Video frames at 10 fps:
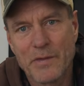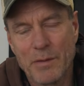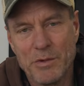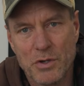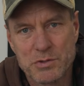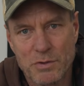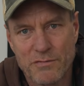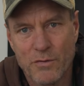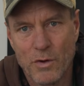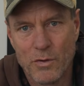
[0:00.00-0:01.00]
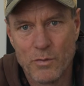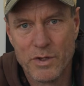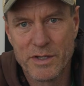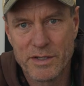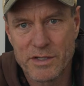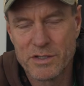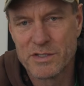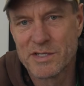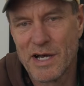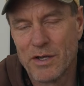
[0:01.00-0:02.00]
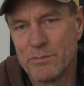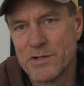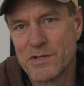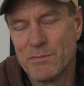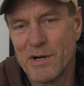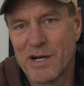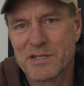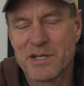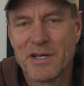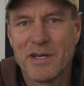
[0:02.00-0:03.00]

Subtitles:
I mean, those were 4 really good, solid, mature bucks.